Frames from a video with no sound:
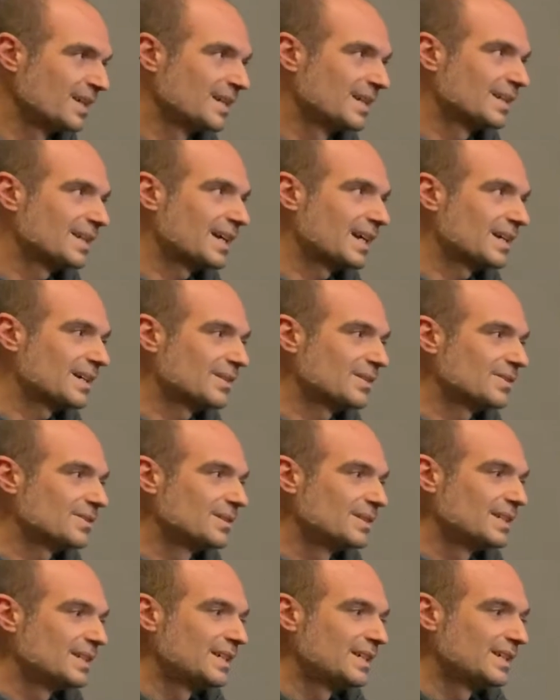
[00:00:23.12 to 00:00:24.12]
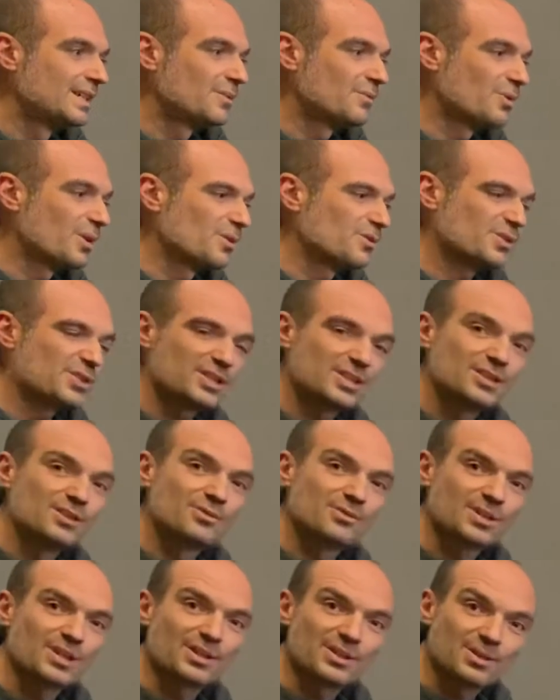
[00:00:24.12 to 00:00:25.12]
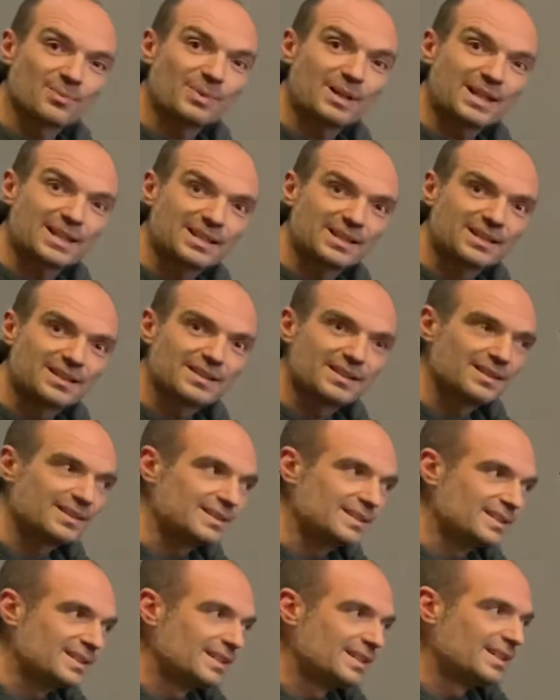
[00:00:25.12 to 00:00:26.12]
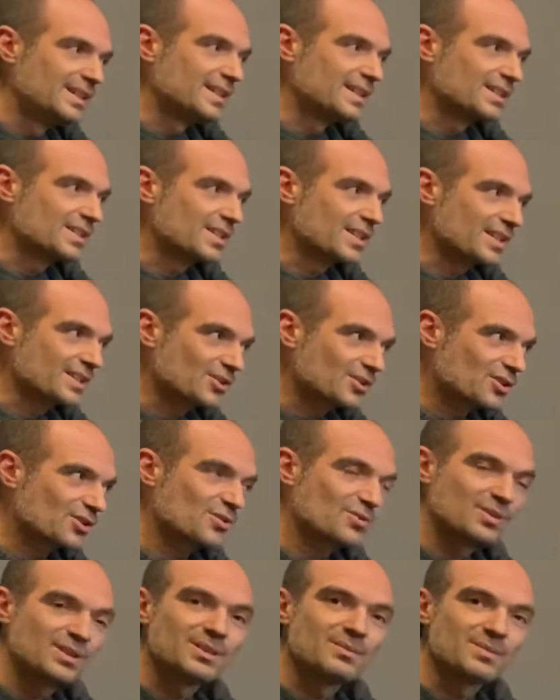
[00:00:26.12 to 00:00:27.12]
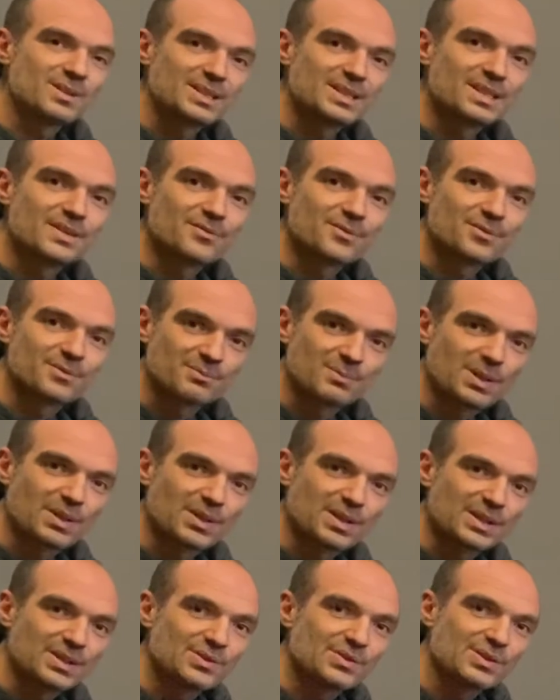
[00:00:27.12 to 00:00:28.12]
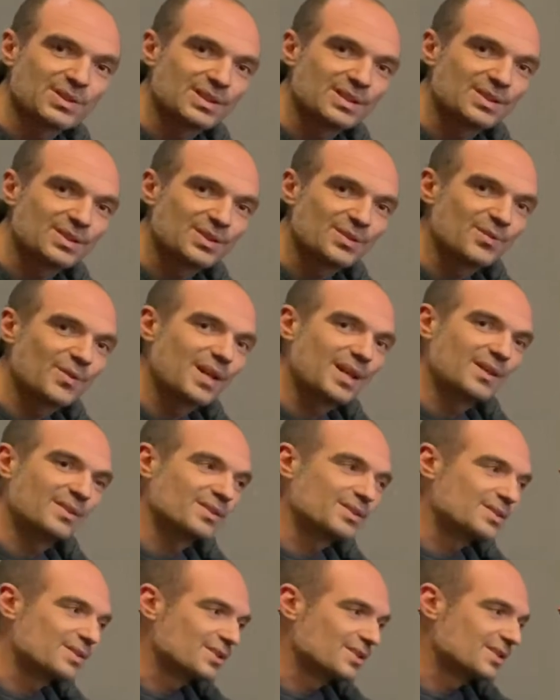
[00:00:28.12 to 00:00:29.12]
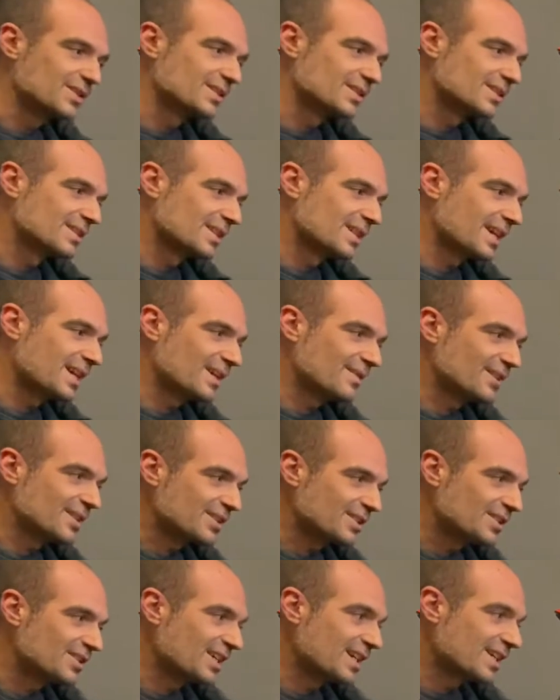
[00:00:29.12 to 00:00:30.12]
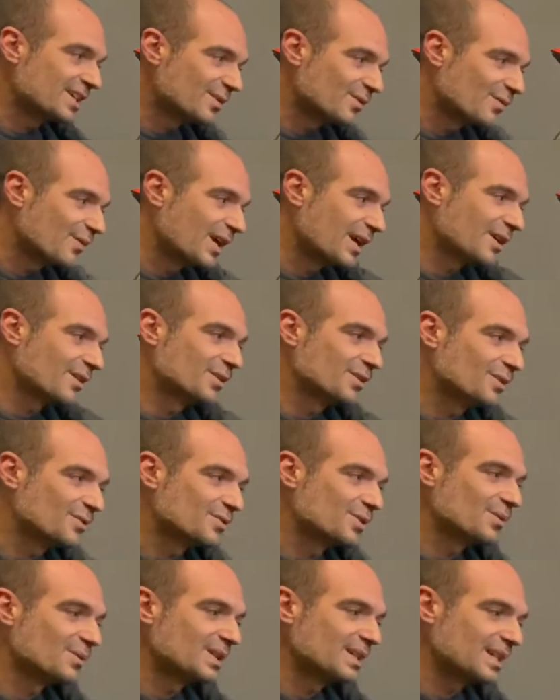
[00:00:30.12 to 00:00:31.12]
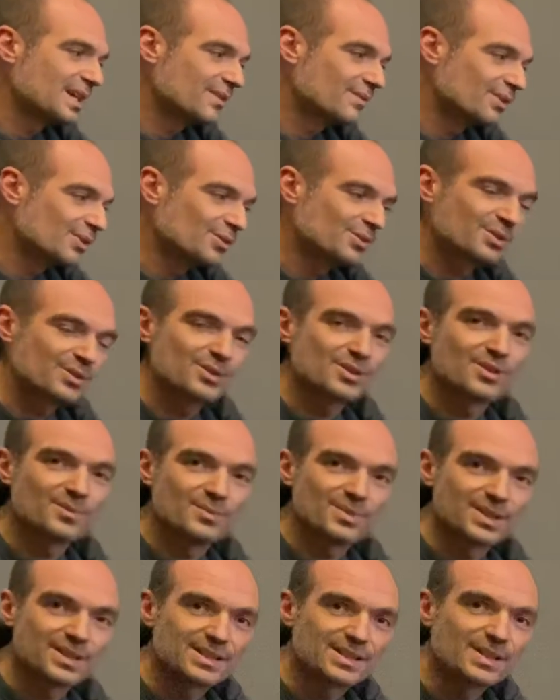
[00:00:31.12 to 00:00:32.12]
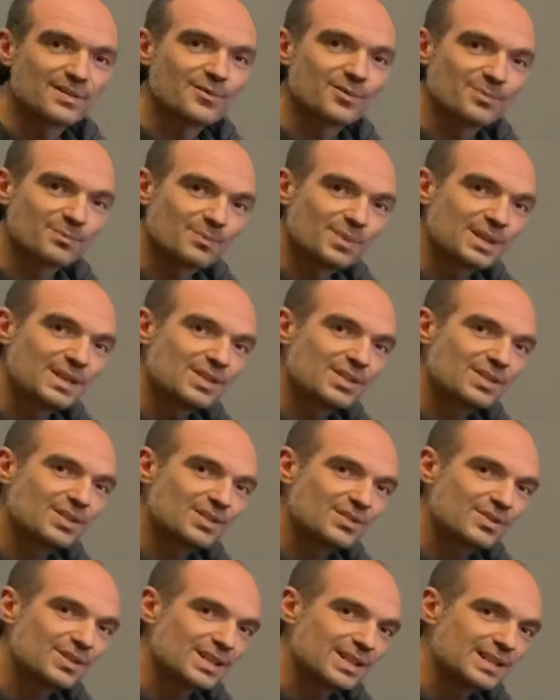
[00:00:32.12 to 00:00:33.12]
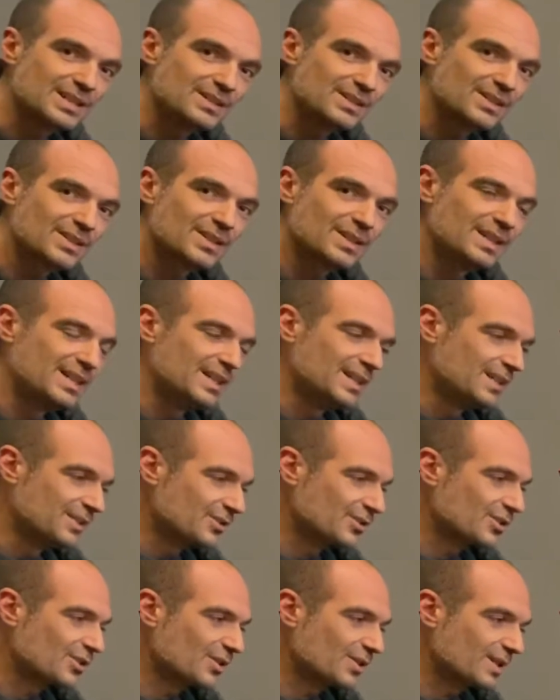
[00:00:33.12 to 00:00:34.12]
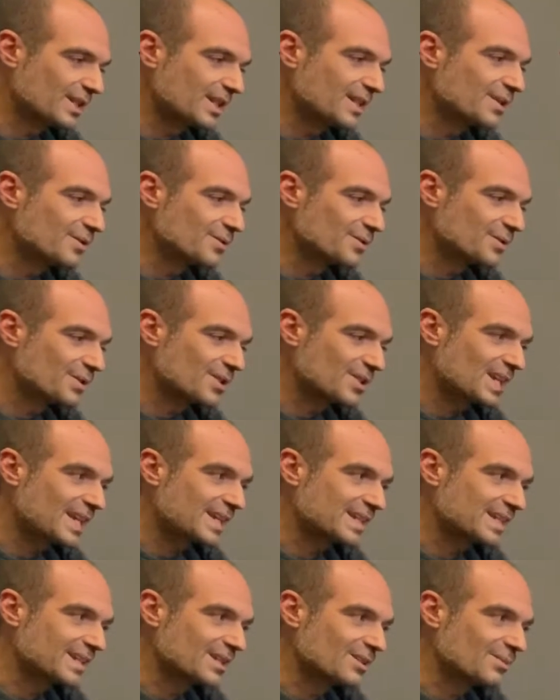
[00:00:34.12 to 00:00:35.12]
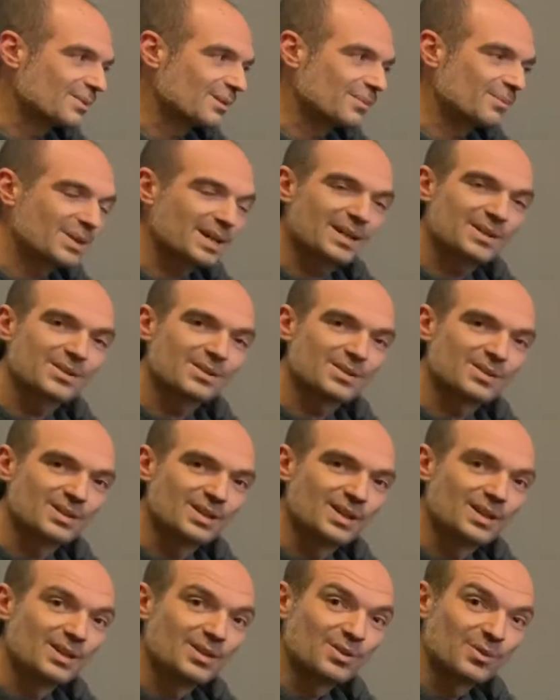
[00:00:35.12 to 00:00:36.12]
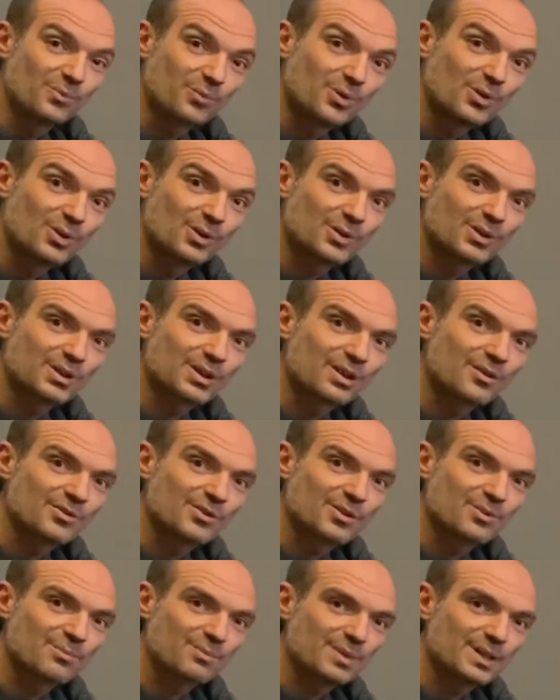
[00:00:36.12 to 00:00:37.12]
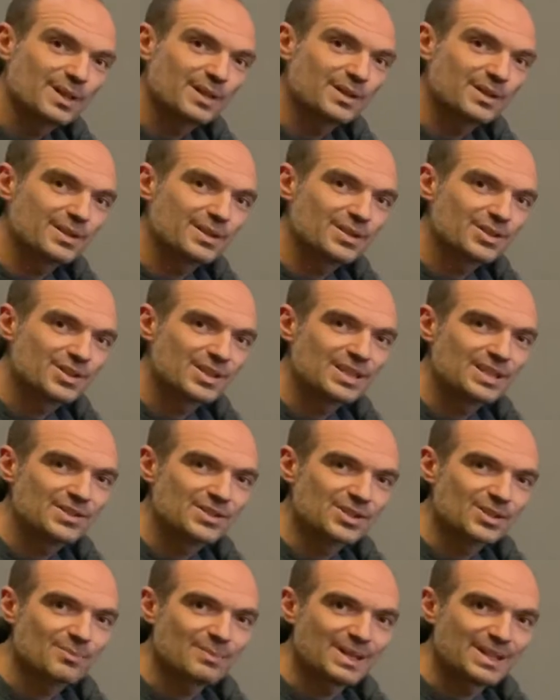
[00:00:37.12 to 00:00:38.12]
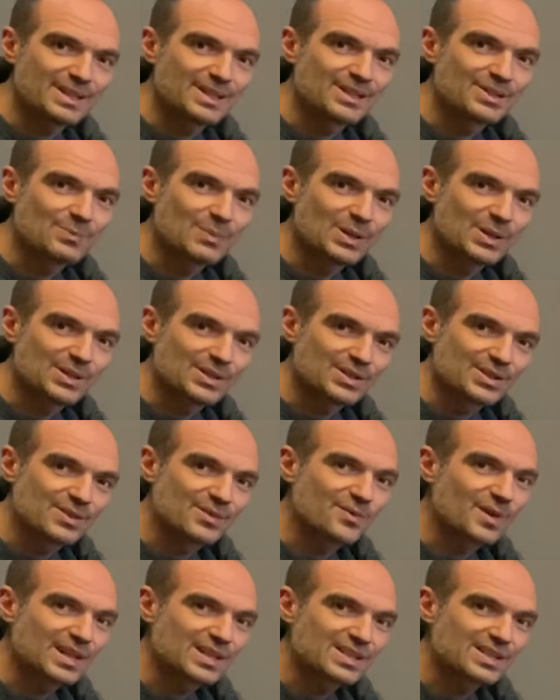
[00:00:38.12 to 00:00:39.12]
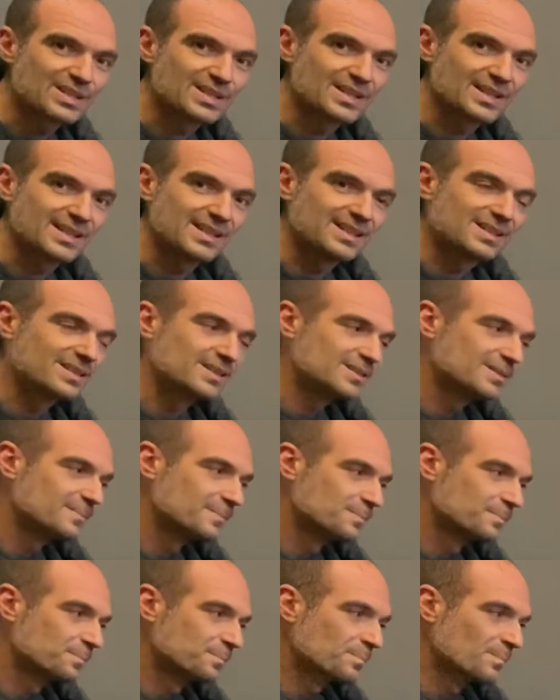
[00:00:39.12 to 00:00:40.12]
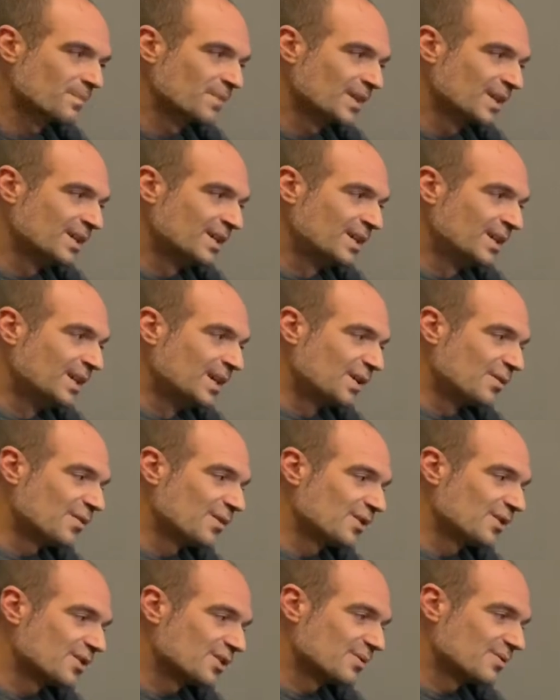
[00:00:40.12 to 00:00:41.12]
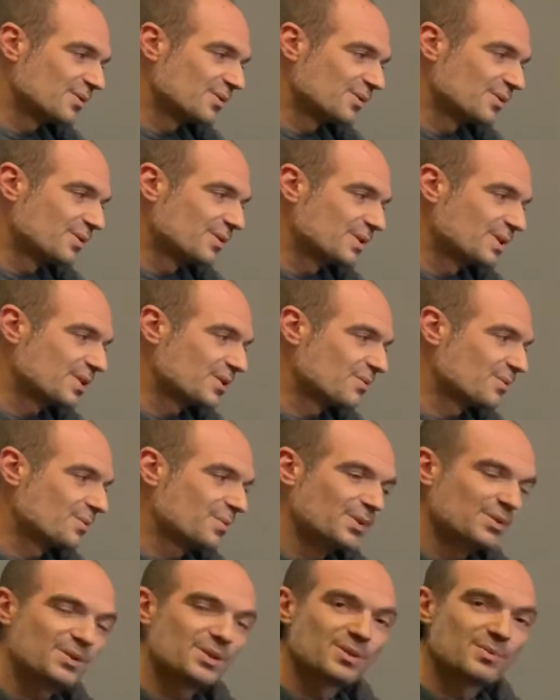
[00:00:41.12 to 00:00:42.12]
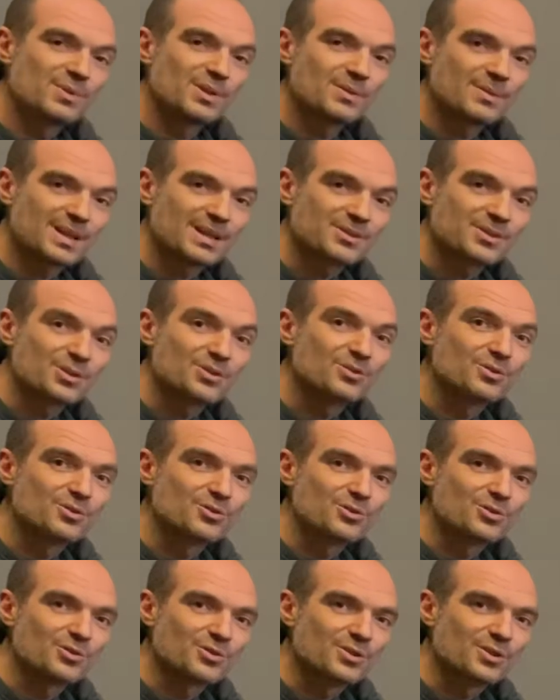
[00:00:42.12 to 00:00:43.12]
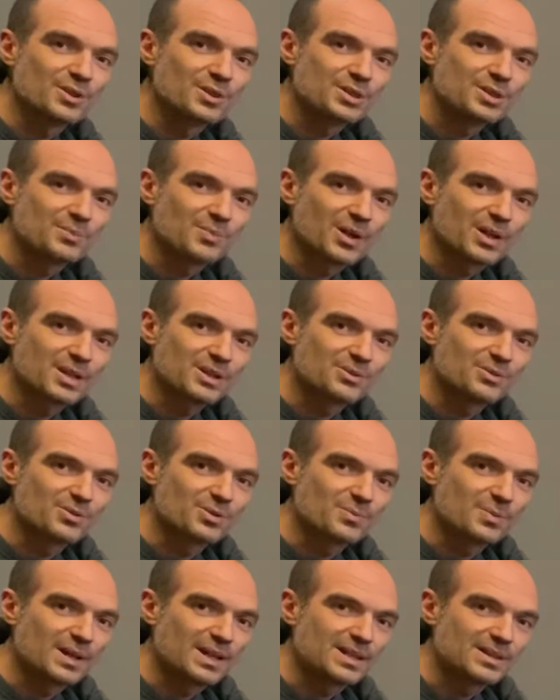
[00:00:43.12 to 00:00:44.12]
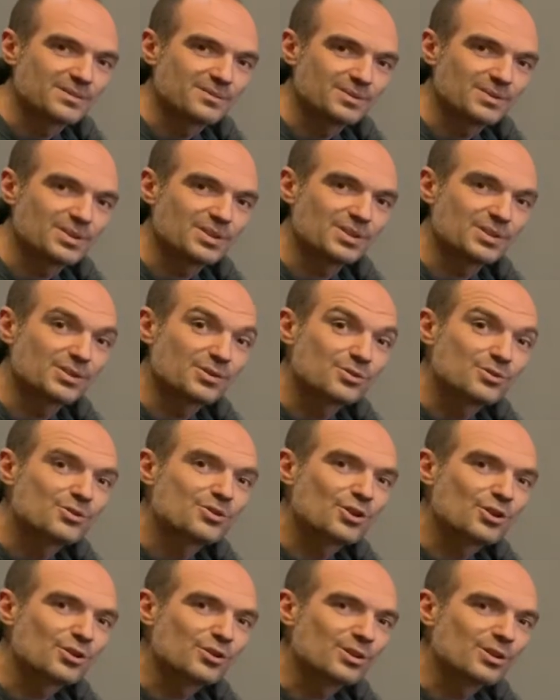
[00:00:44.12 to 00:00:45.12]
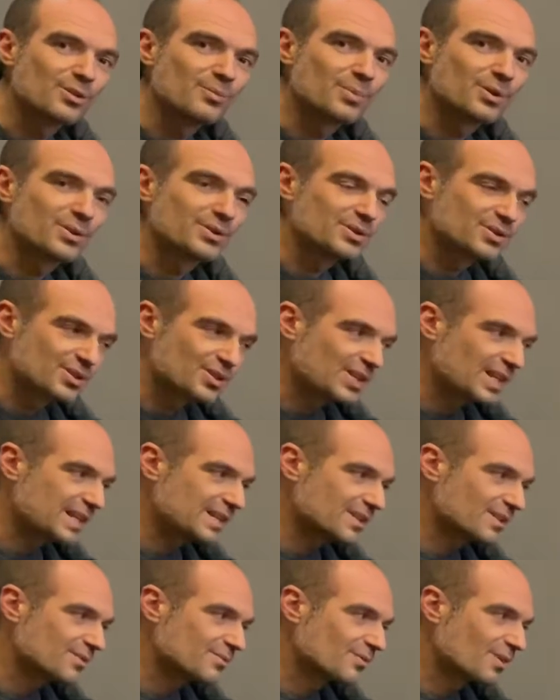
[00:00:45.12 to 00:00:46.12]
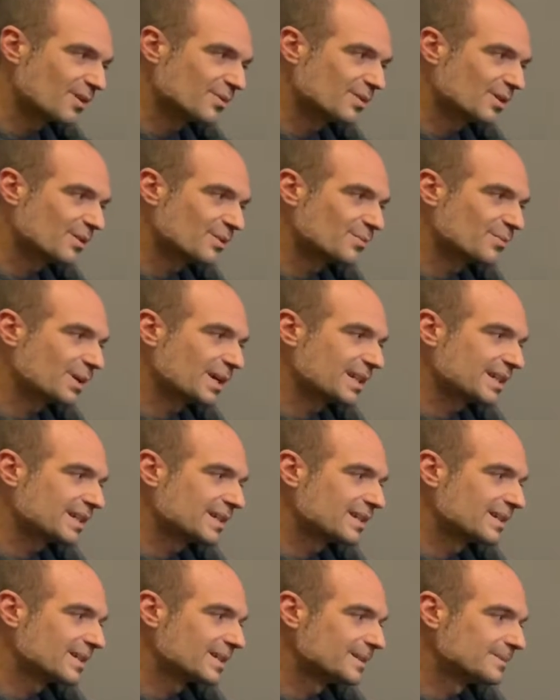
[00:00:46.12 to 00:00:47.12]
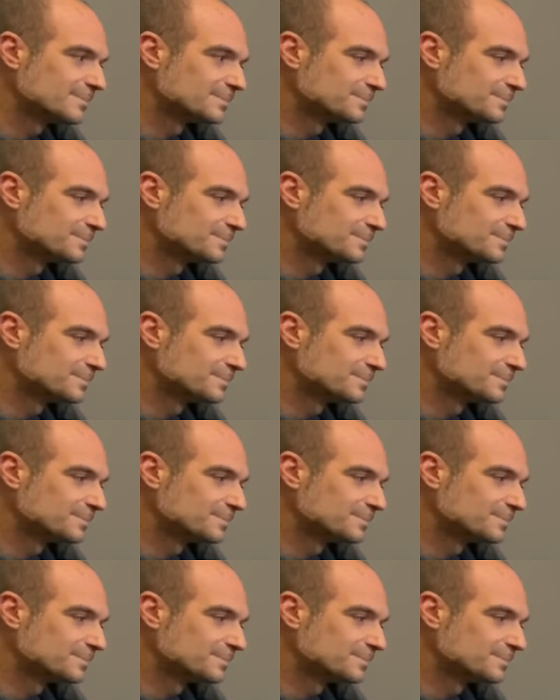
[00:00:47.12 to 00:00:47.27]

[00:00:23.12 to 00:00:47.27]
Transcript: Now, whilst this looks like a panigale, it's an extremely different bike underneath the fairings, and today I've actually taken the fairing off so we can have a look at some of the different pieces underneath to try and let you understand a little bit about the work that goes on behind the scenes to make these bikes as fast as they are. First of all, this is reputed to be about 230 brake horsepower, which is a good chunk up on your standard road-going panigale.